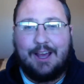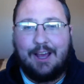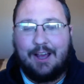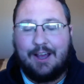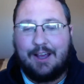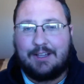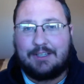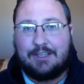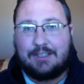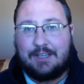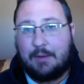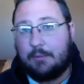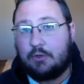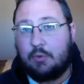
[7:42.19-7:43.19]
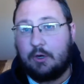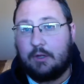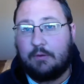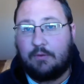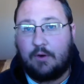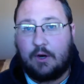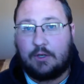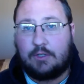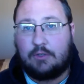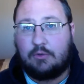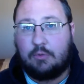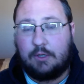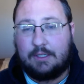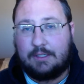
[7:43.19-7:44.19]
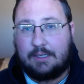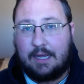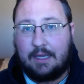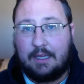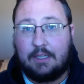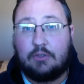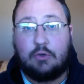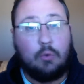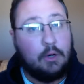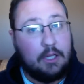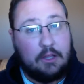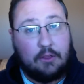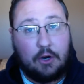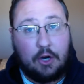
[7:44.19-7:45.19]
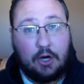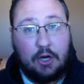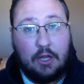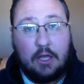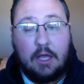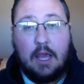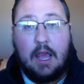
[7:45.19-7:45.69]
It's December 21st, 22nd, 23rd,